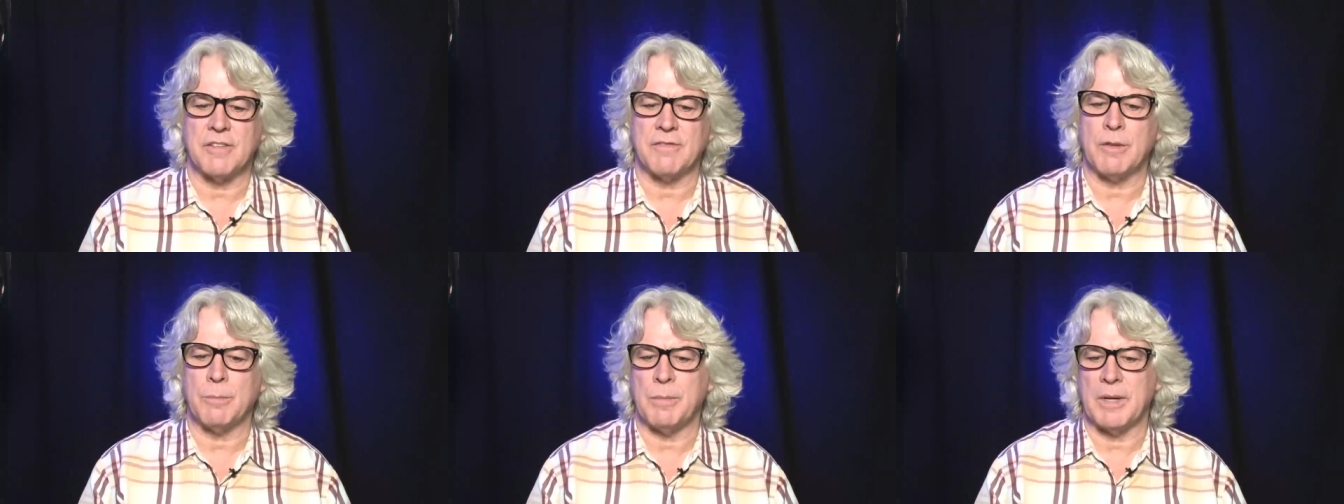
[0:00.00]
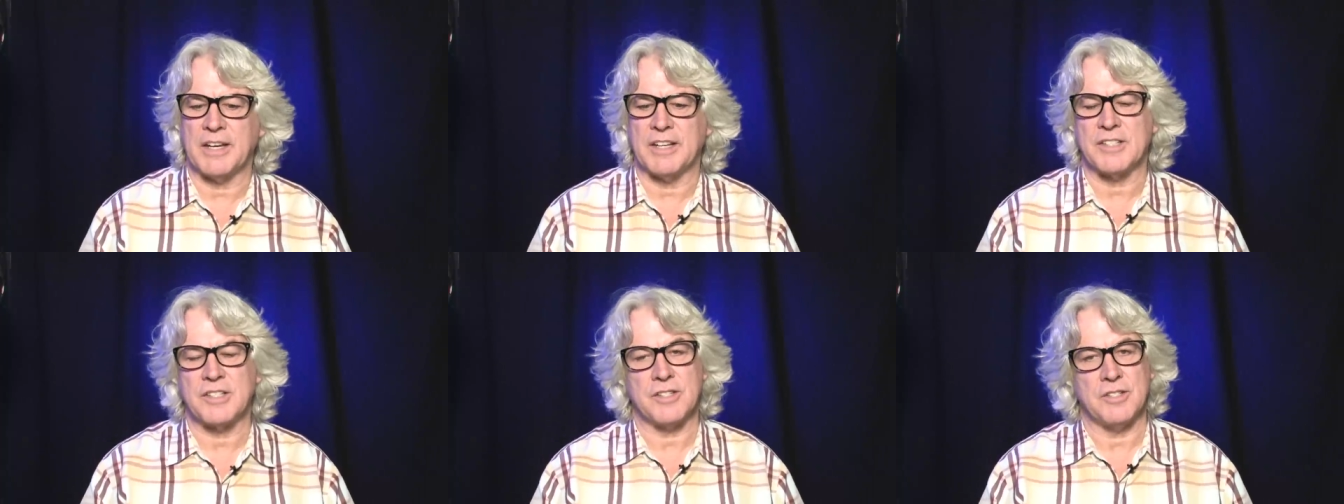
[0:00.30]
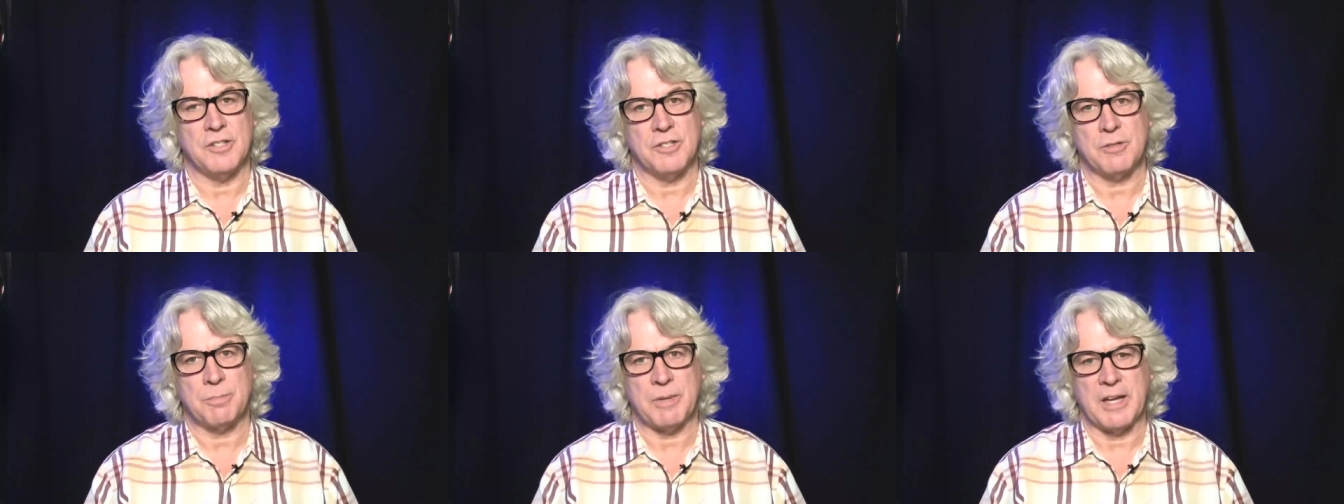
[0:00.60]
of the biggest
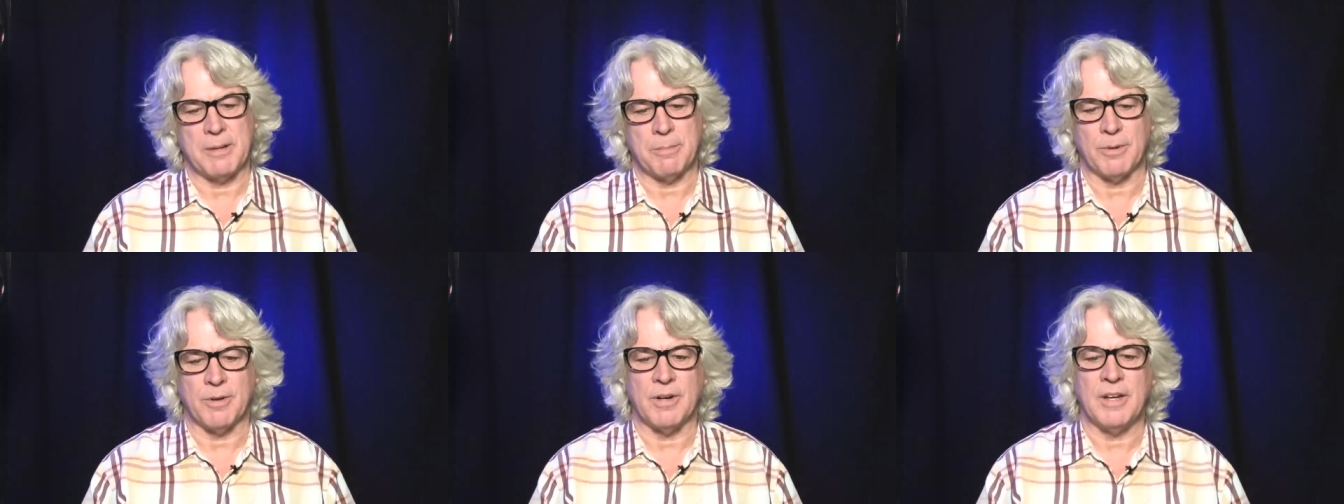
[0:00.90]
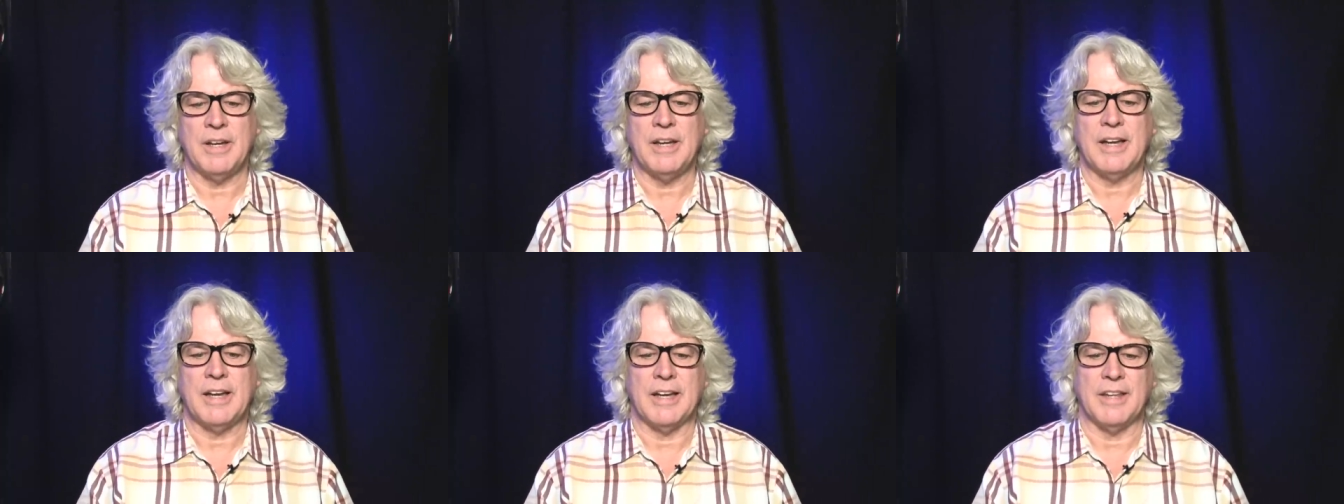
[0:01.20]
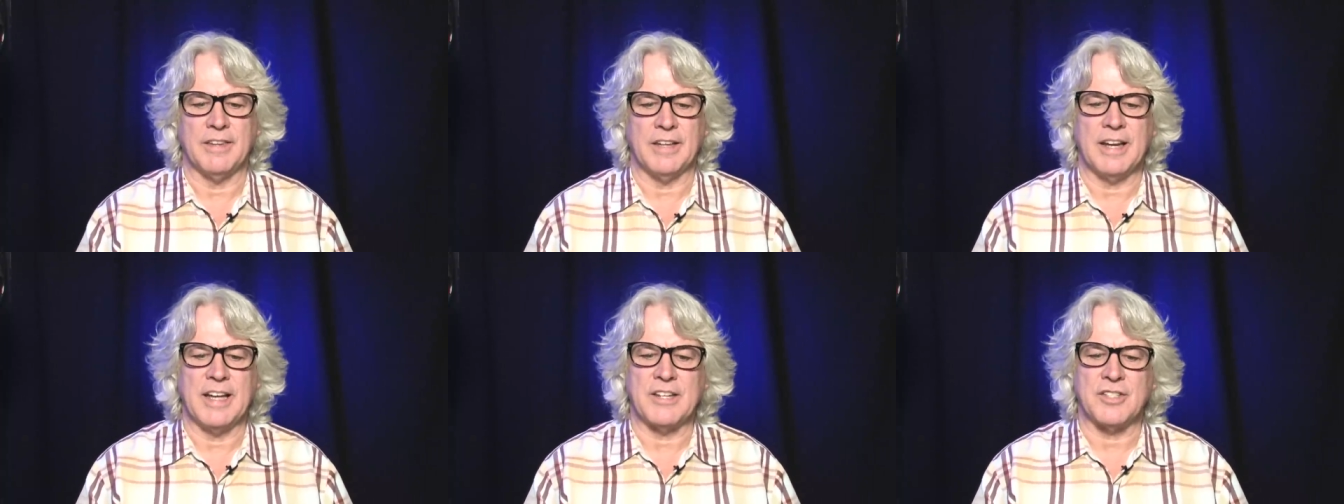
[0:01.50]
newspaper
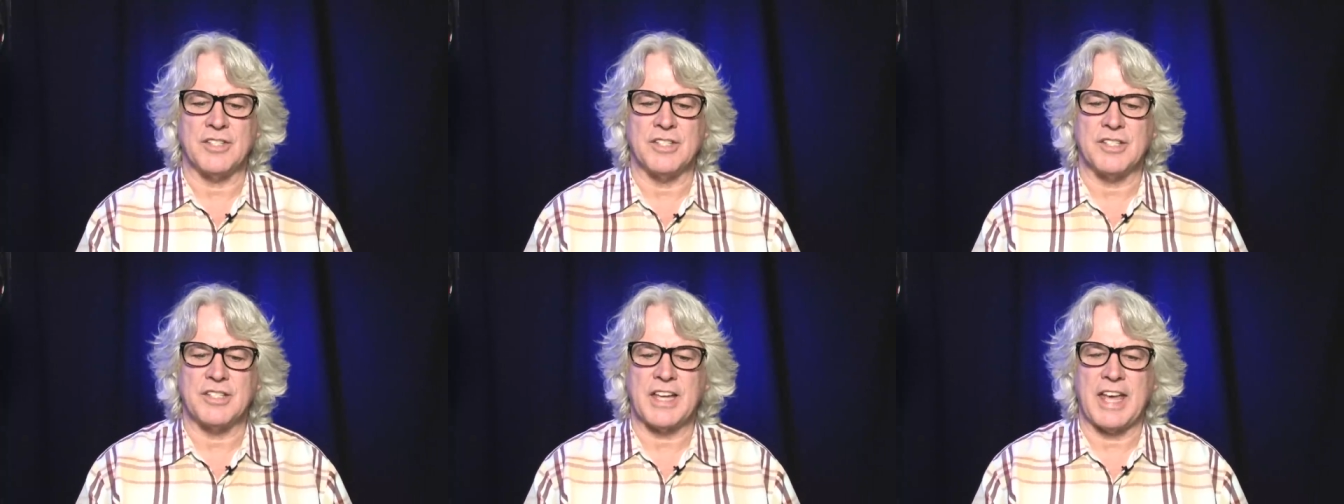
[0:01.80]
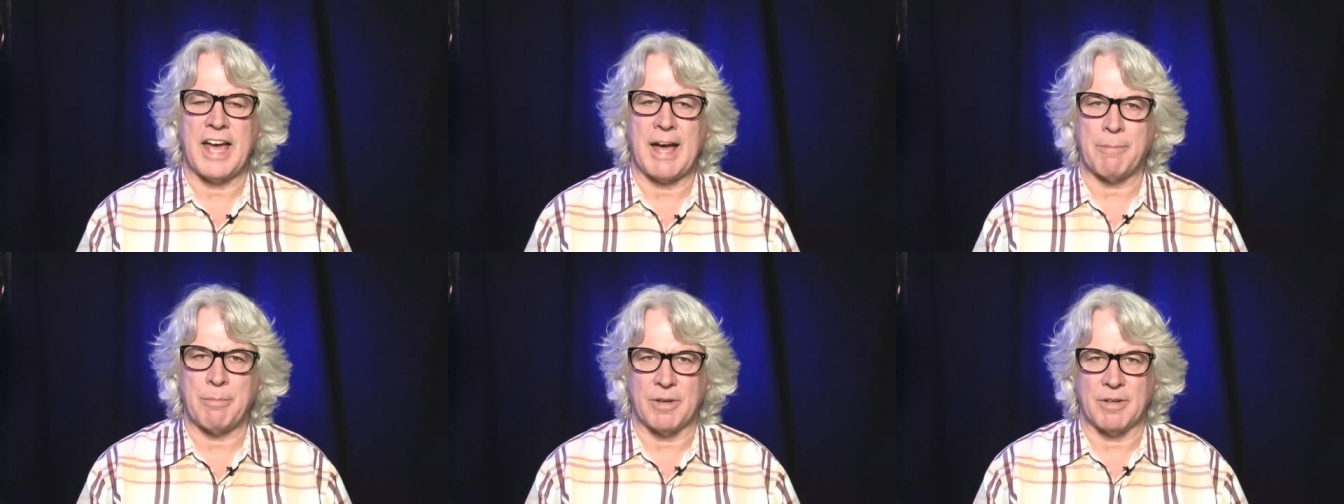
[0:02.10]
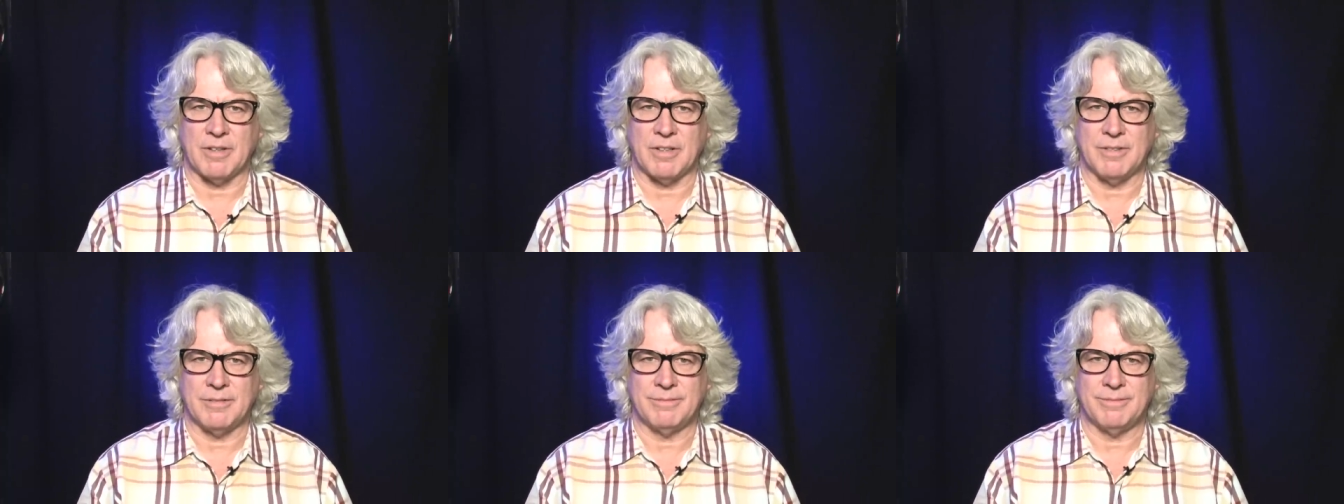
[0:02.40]
in the nation's capital.